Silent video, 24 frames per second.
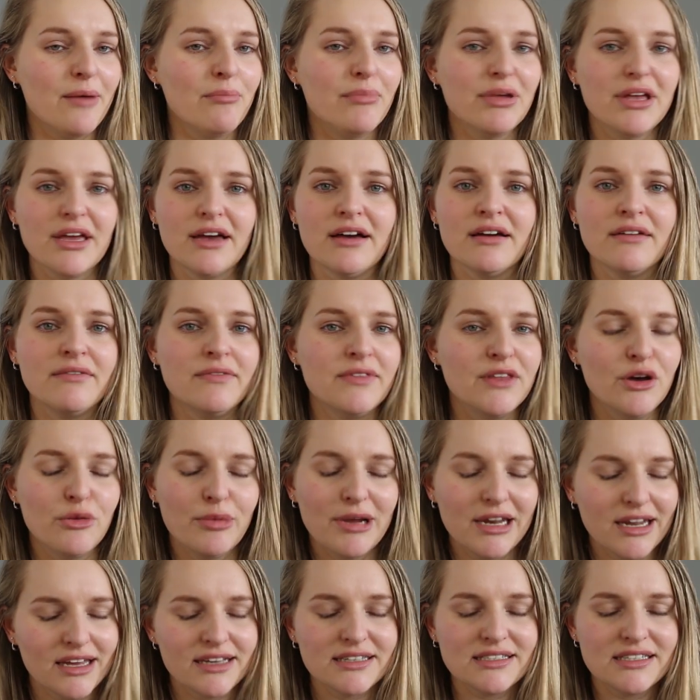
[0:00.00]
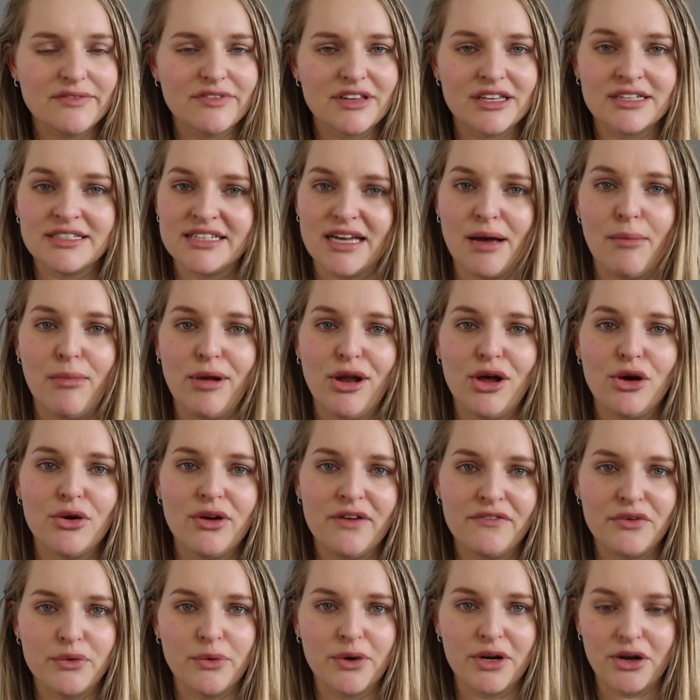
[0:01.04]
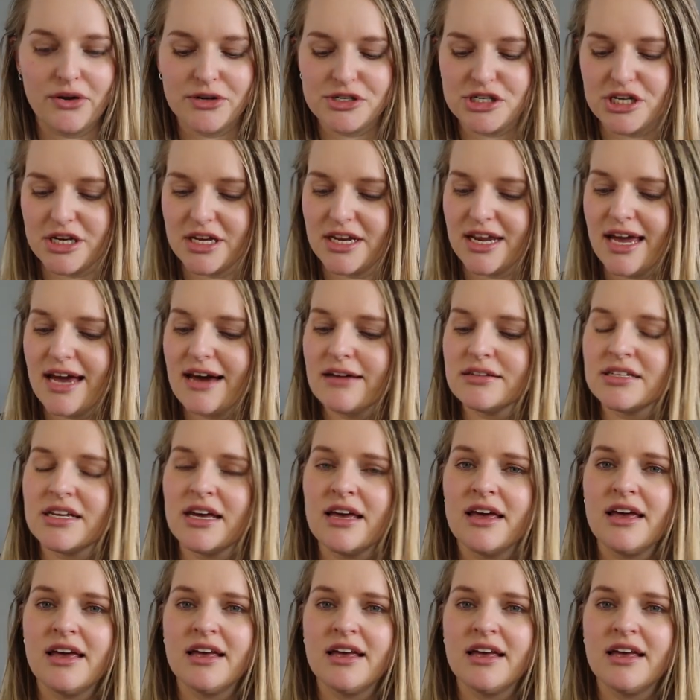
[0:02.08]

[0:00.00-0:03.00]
but yeah, there'll be links to everything down below if you want to go and check it out.